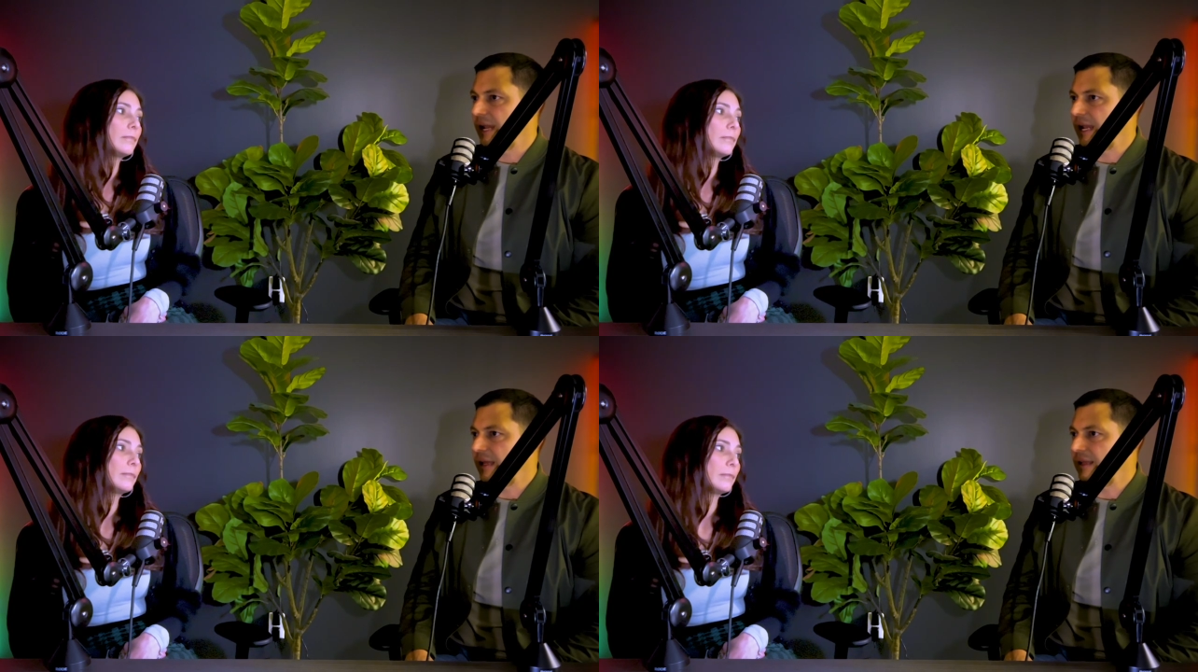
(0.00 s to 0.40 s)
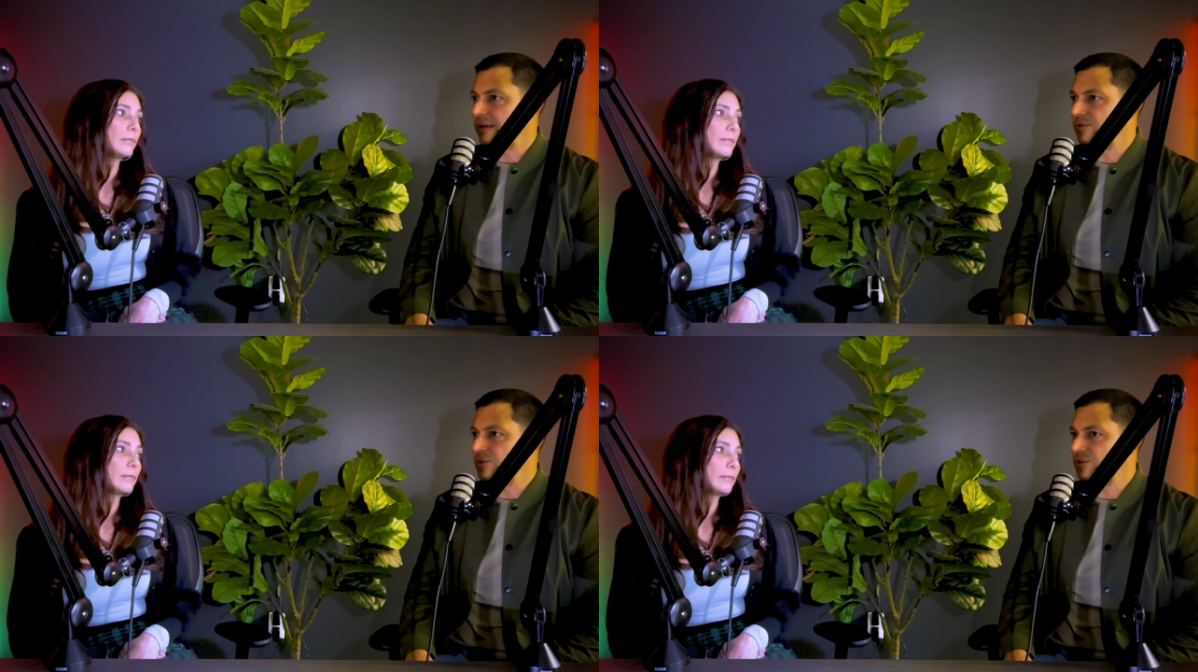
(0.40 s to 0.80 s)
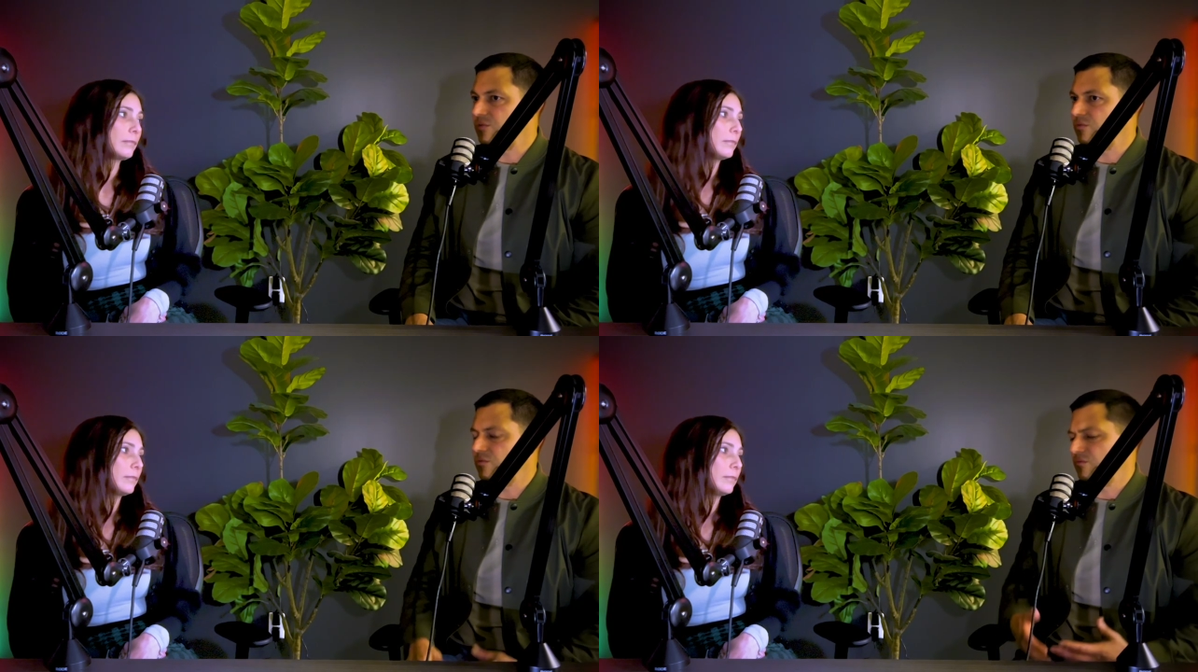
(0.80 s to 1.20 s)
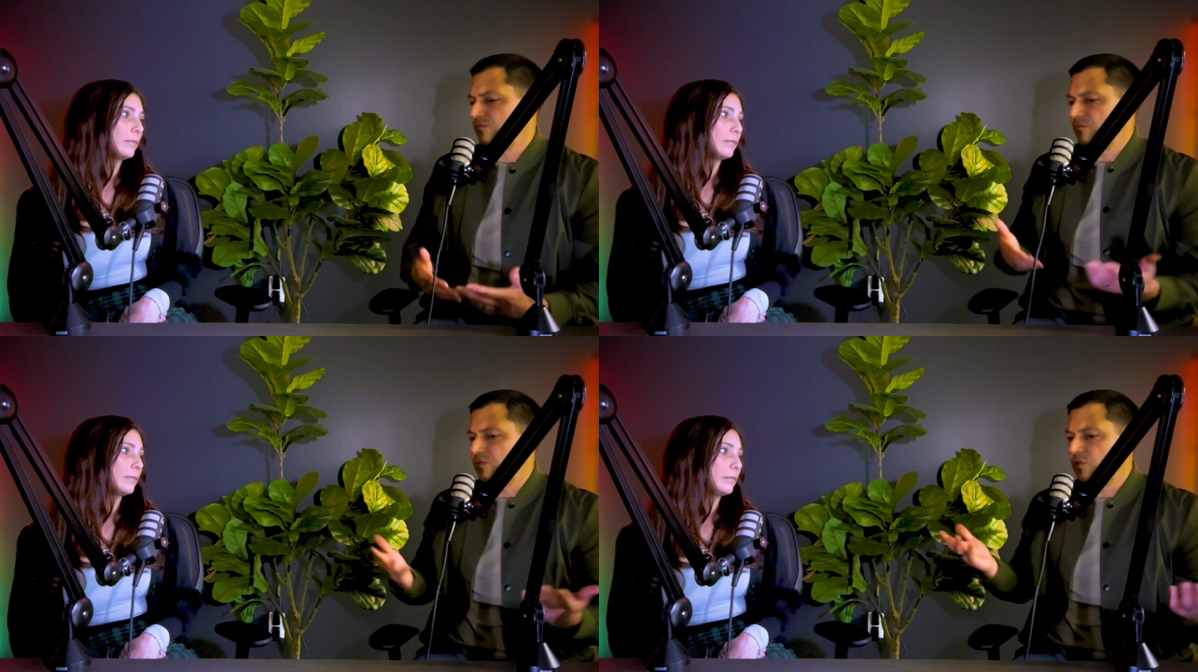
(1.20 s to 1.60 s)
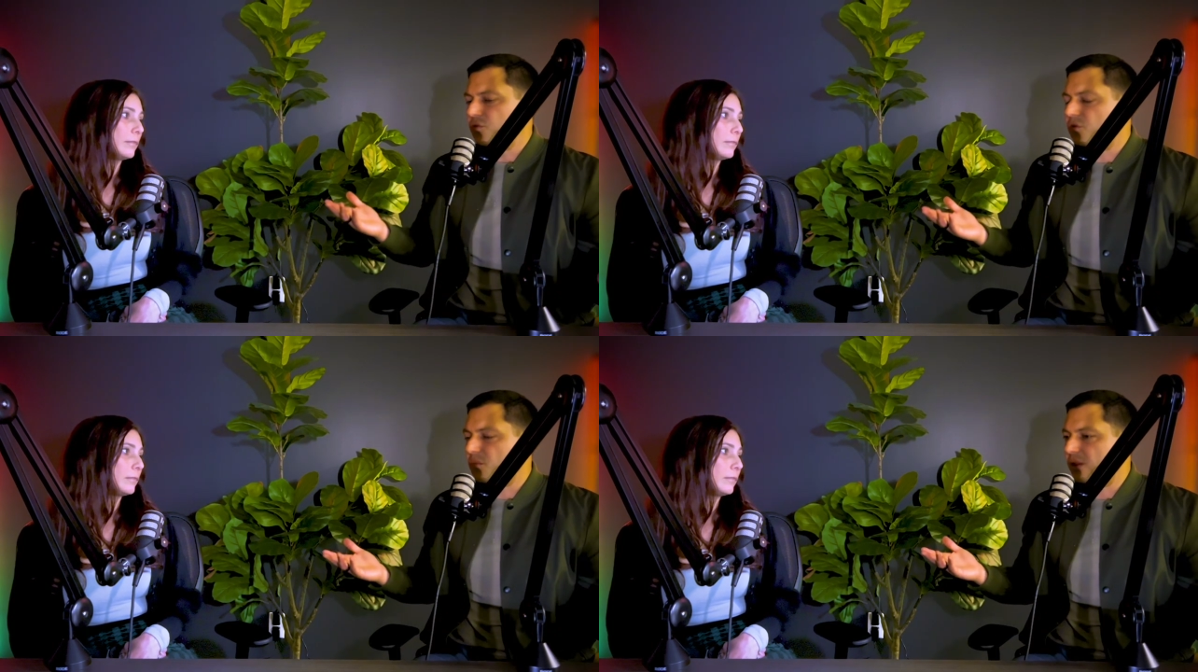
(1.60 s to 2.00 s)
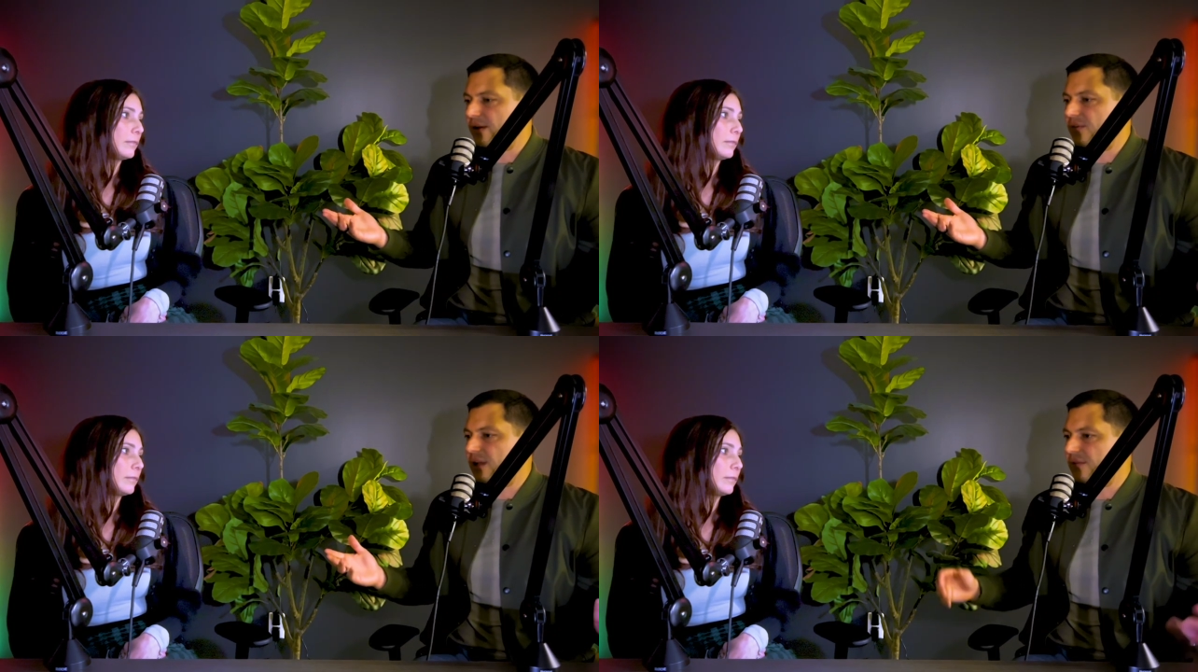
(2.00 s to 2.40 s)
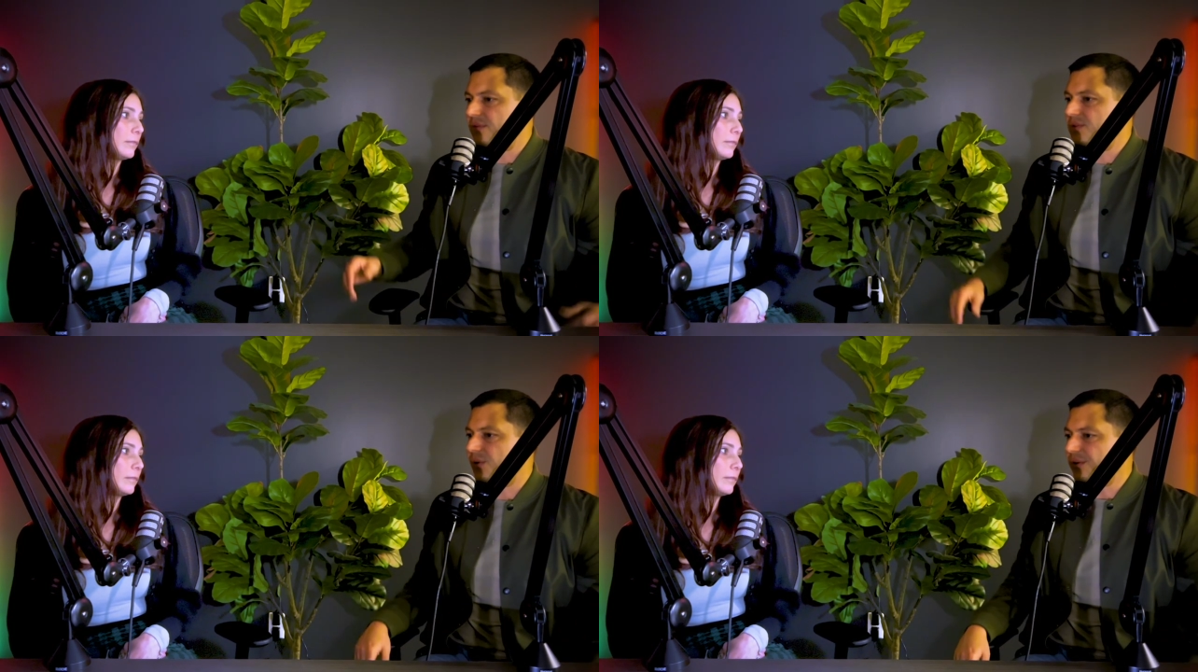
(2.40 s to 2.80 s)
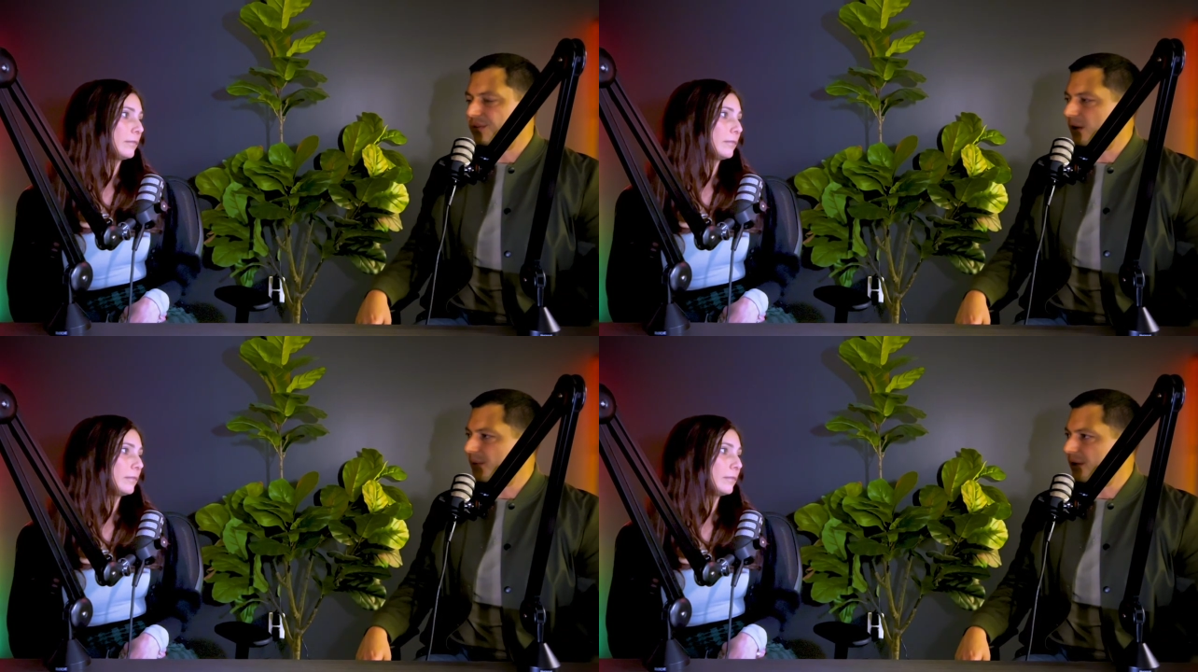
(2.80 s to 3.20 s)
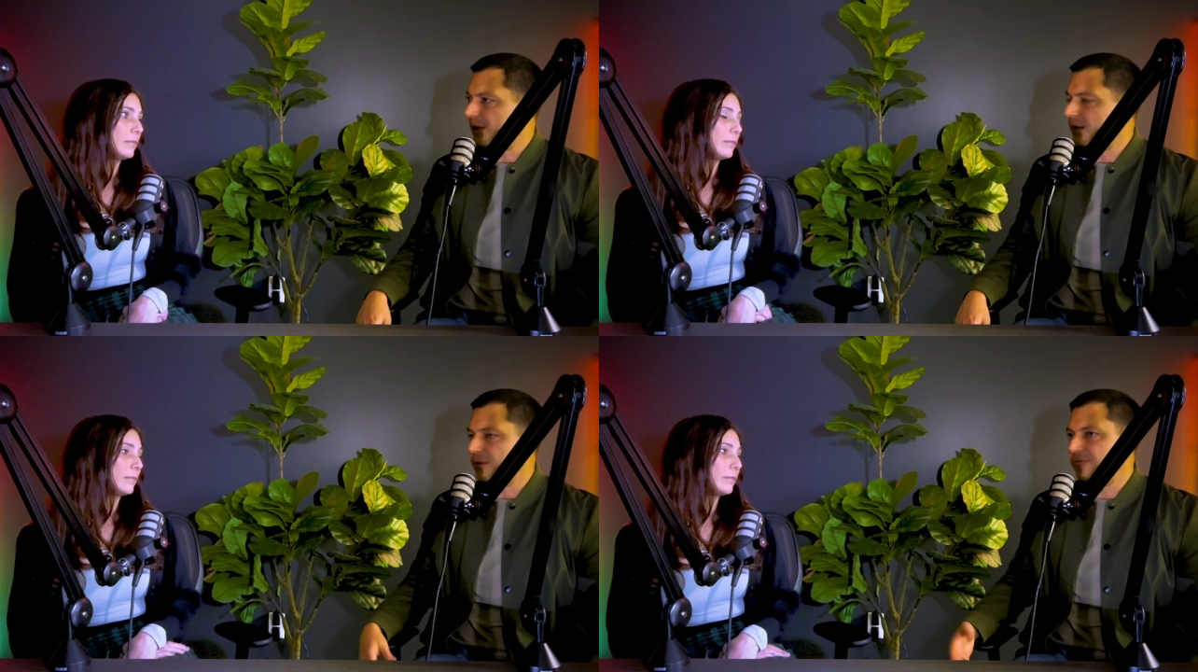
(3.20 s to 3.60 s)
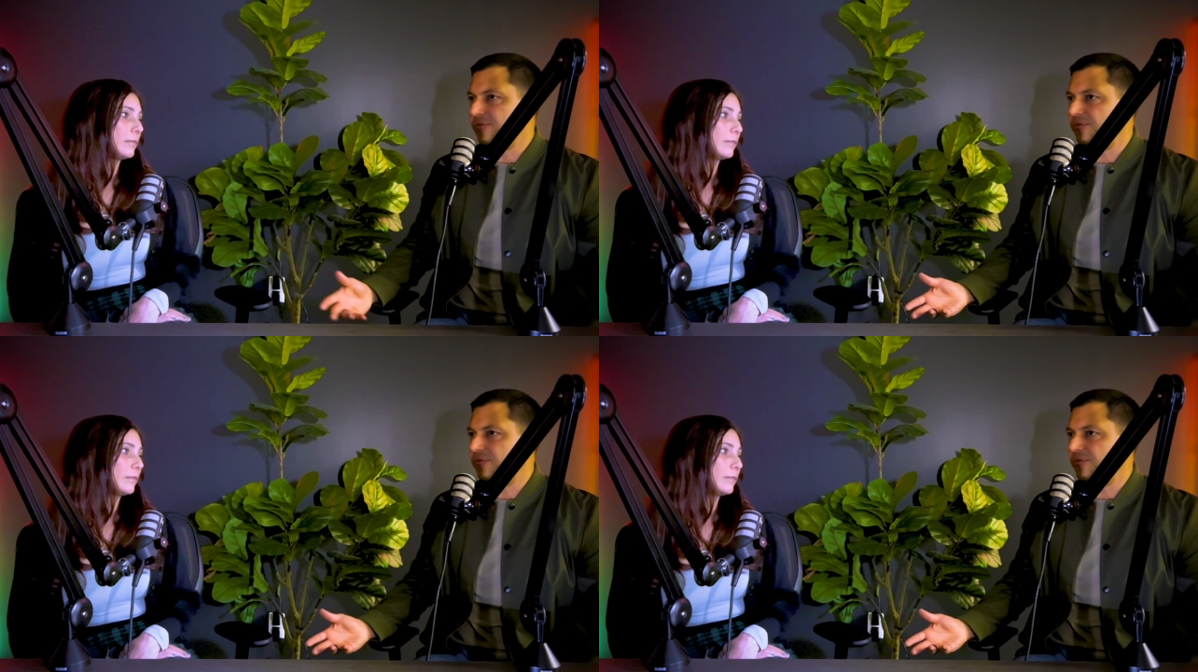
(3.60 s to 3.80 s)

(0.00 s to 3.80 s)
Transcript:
Speaker 1: and just your normal everyday inventory is coming down. I mean,